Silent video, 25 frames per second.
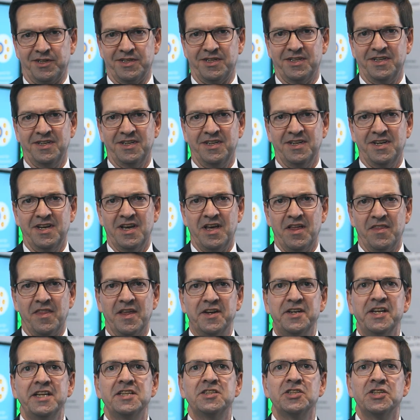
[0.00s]

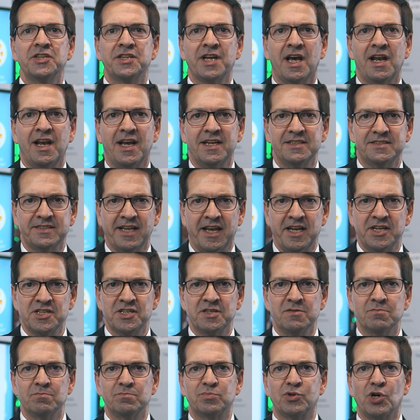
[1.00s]
the
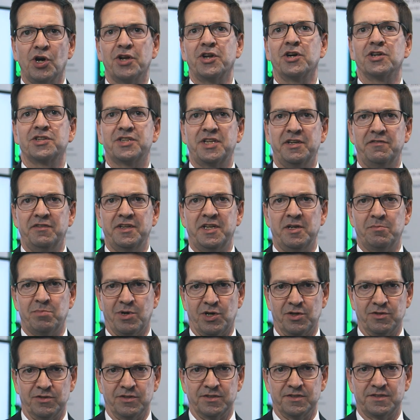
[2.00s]
Digitalization Productivity
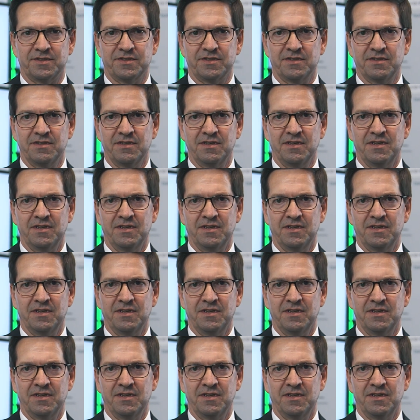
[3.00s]
Bonus.